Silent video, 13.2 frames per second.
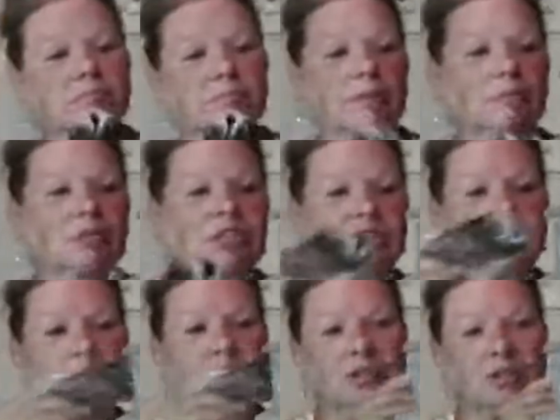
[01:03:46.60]
Was the
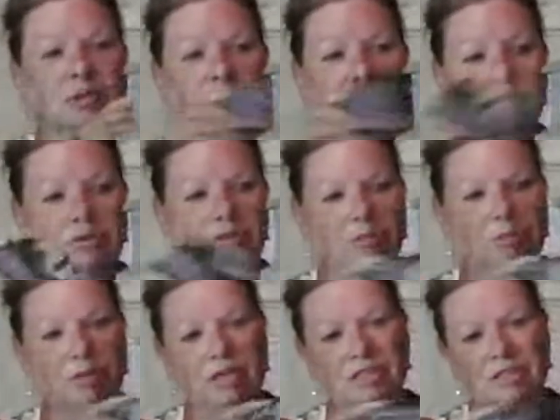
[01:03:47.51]
darker one. I was
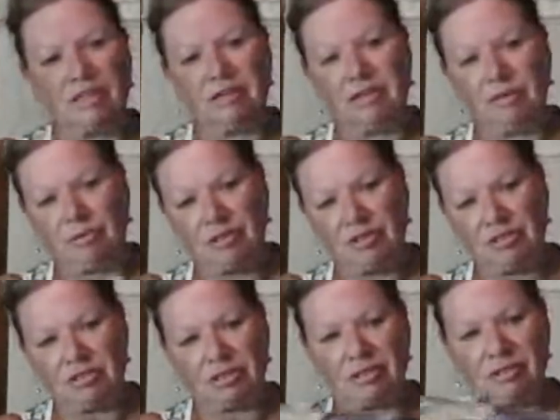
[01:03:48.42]
surprised. And then
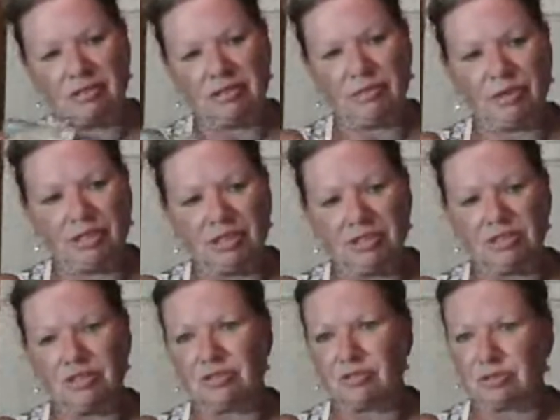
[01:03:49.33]
we're going to
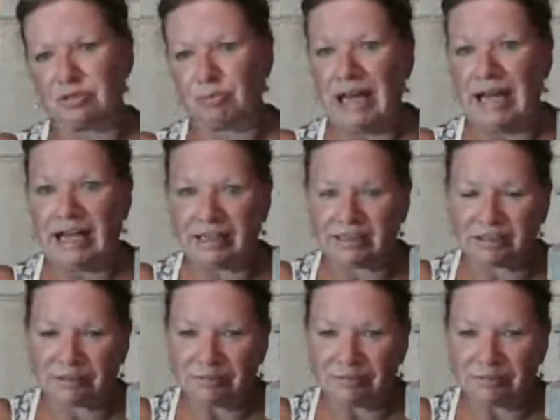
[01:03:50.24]
use black.